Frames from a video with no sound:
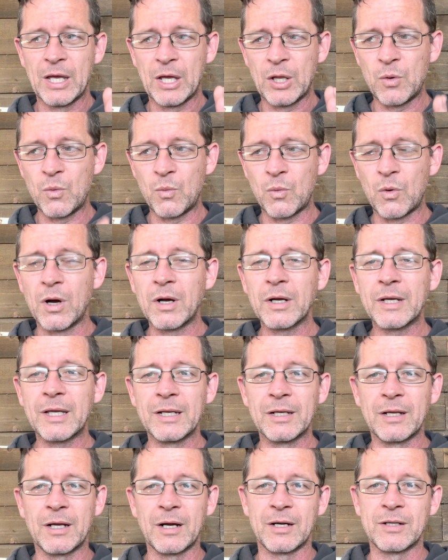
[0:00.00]
and walk
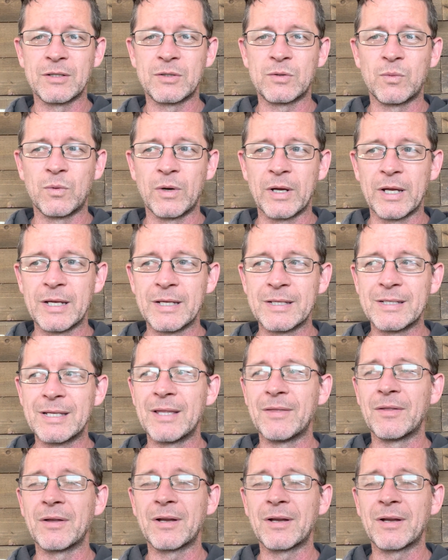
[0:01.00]
in God's ways in